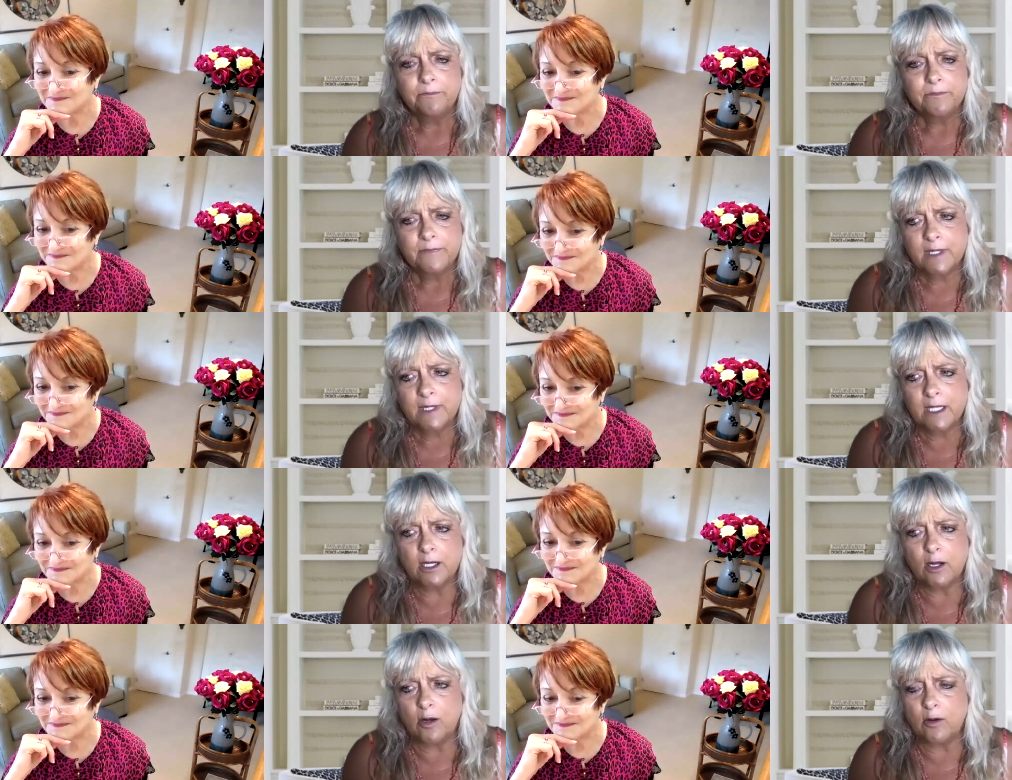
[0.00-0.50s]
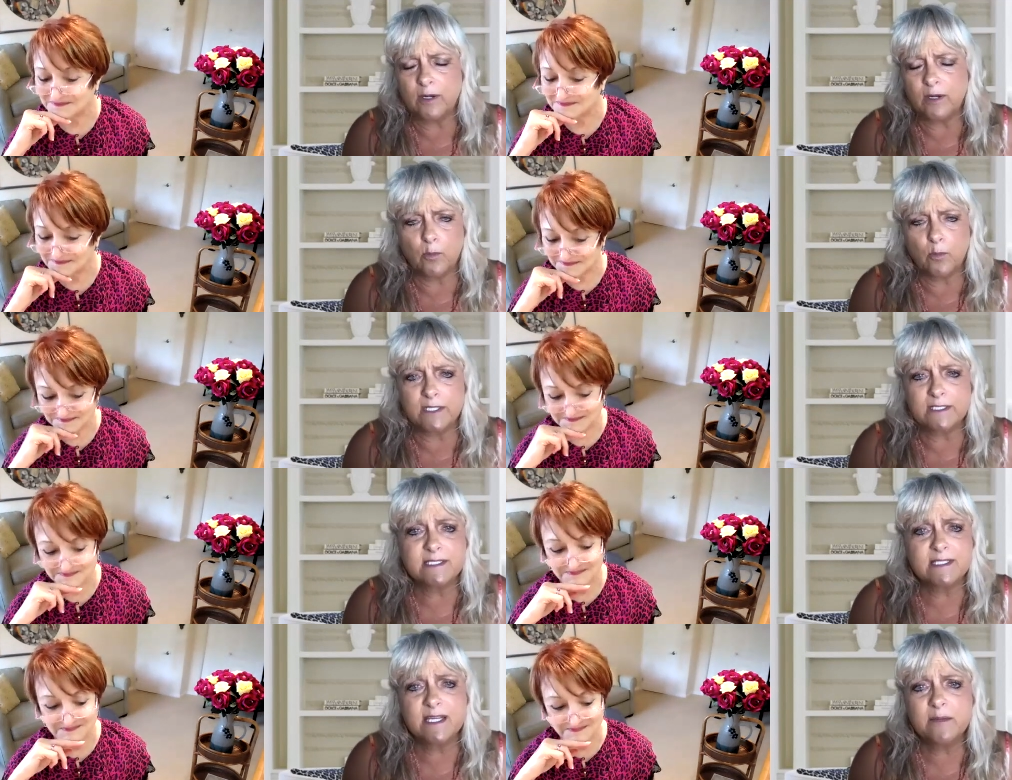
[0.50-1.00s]
Speaker 1: you know
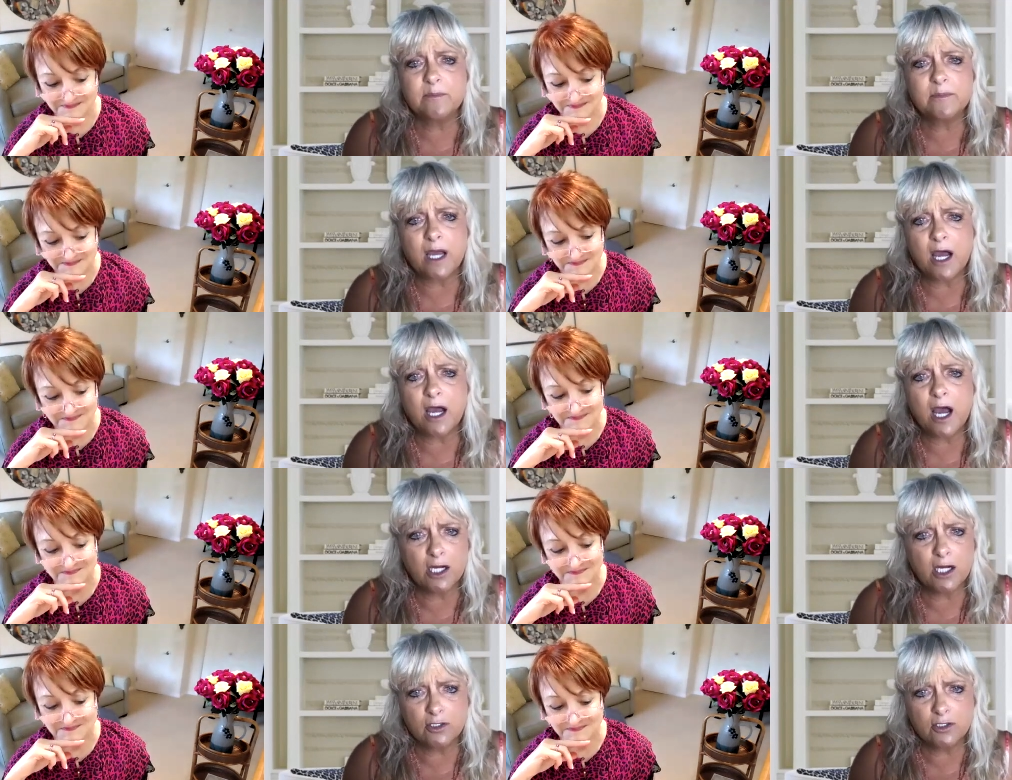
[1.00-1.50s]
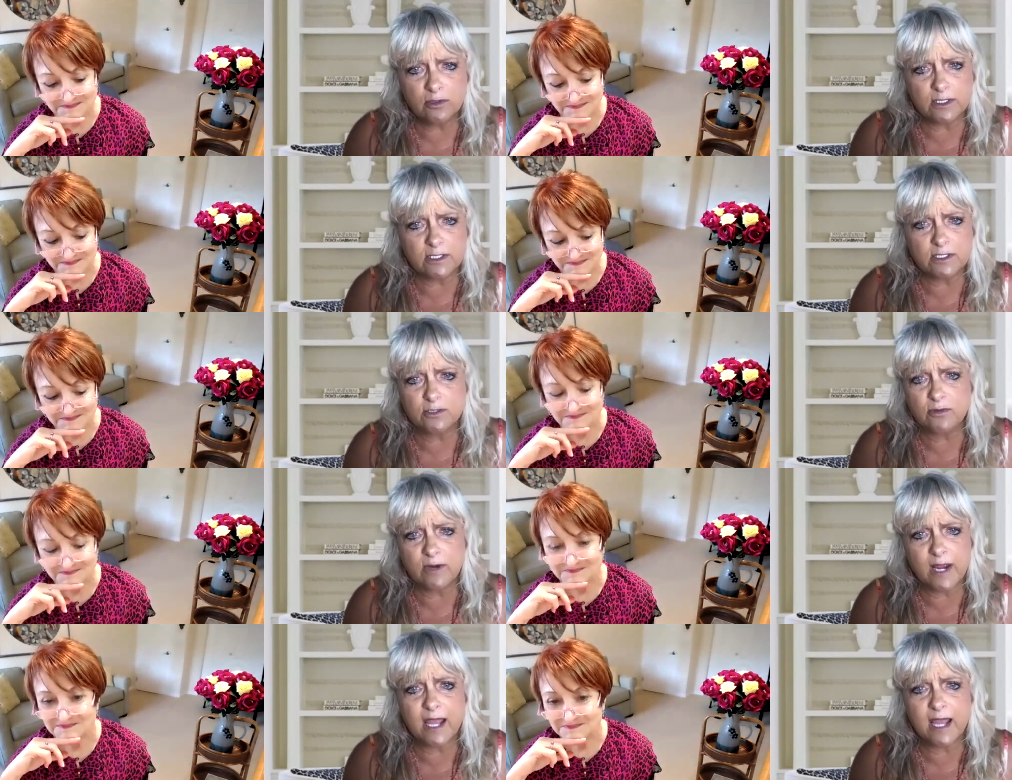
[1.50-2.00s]
what seemed a hundred
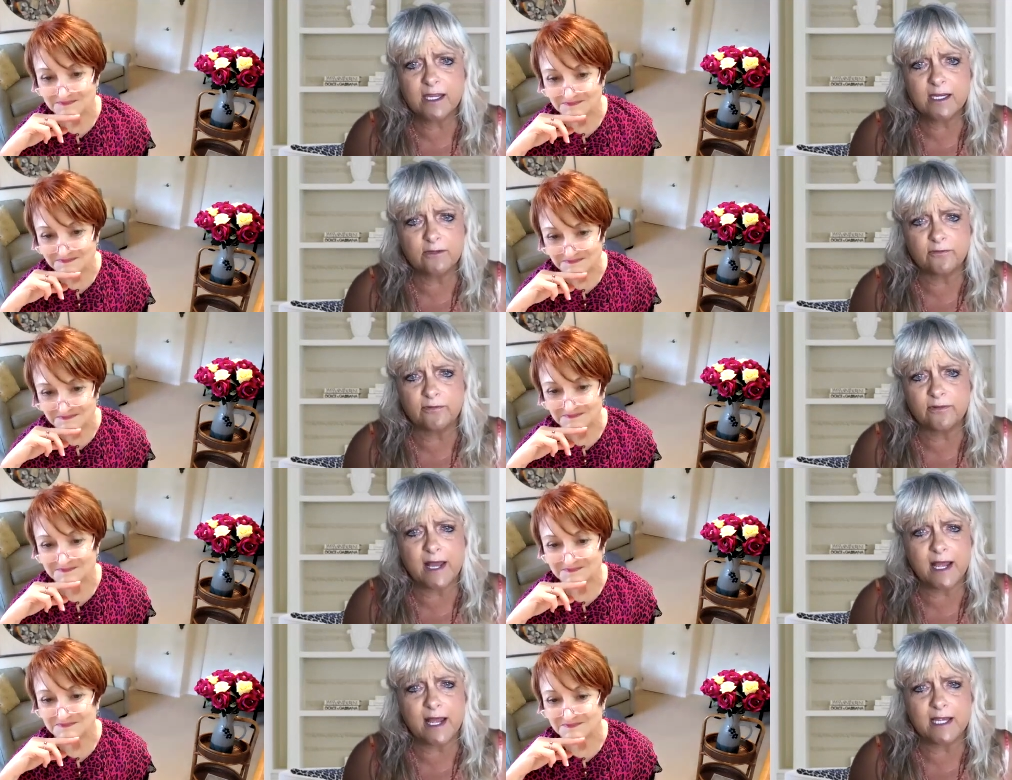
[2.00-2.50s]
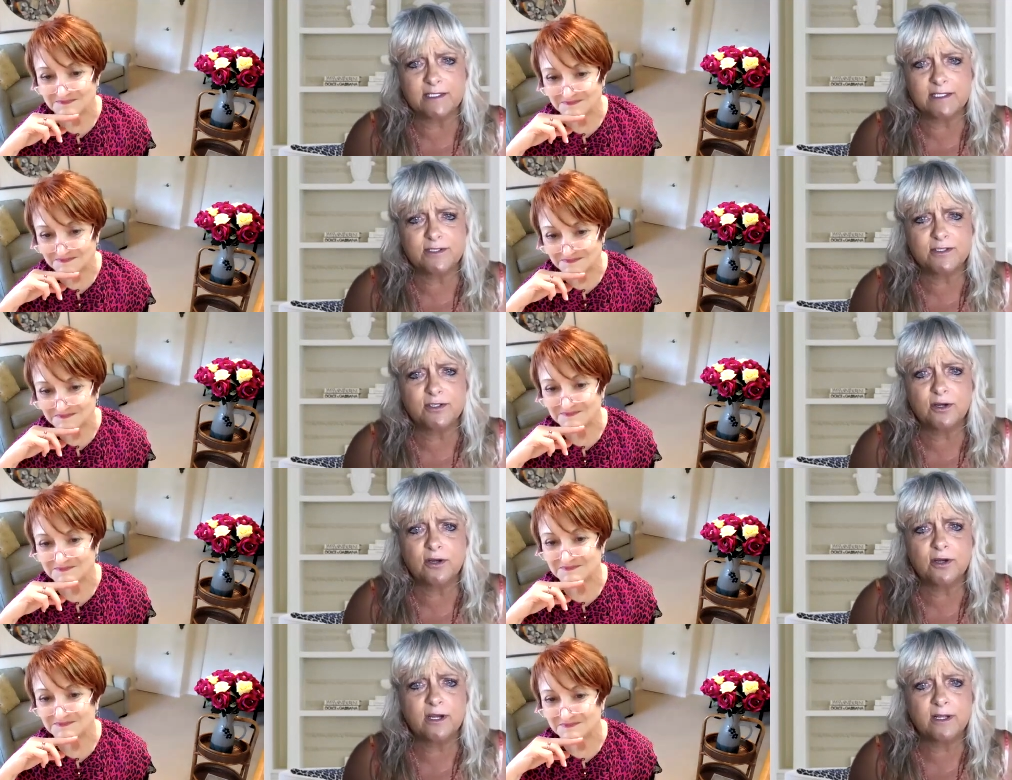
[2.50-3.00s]
dragonflies
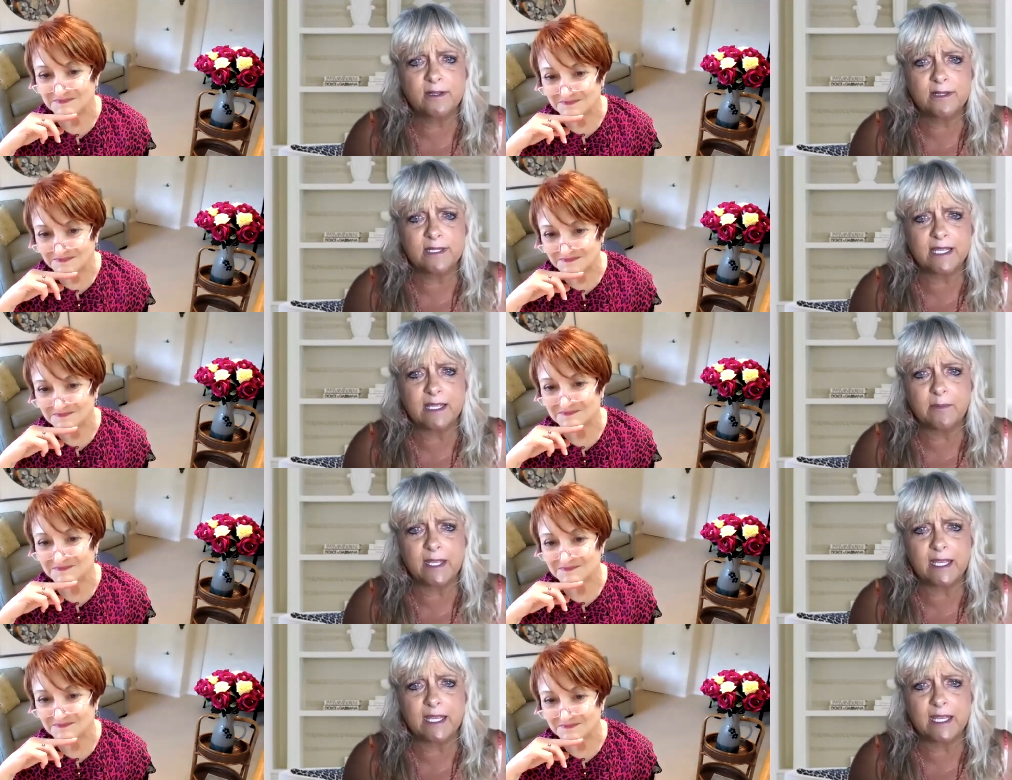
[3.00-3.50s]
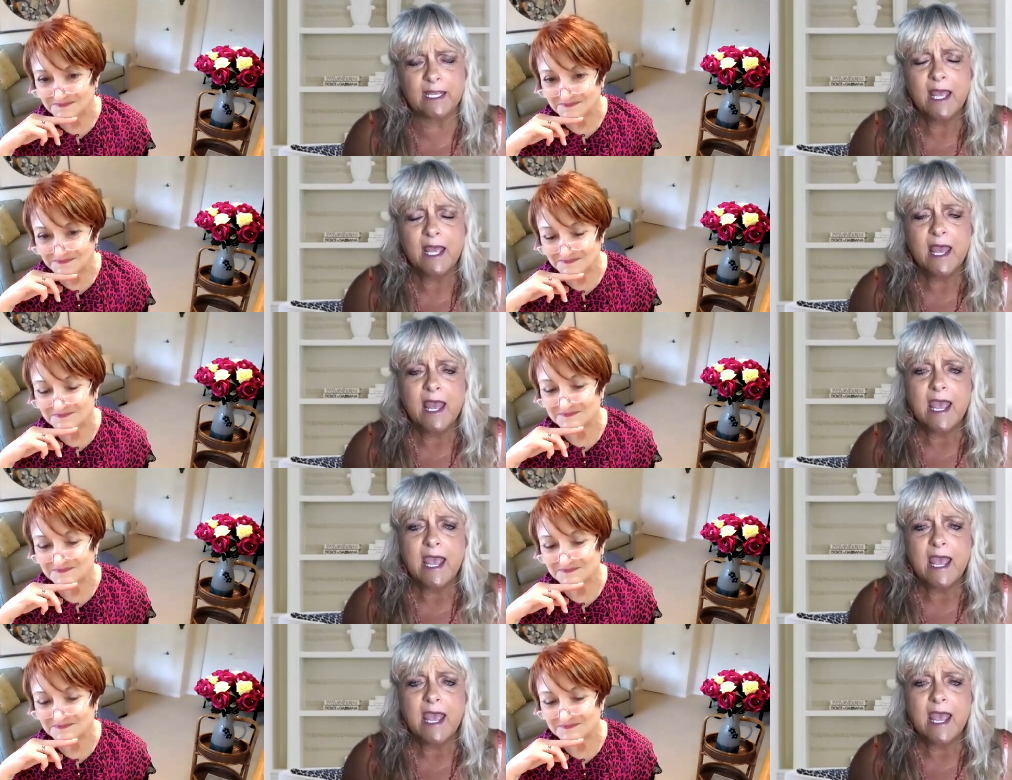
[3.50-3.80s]
circling me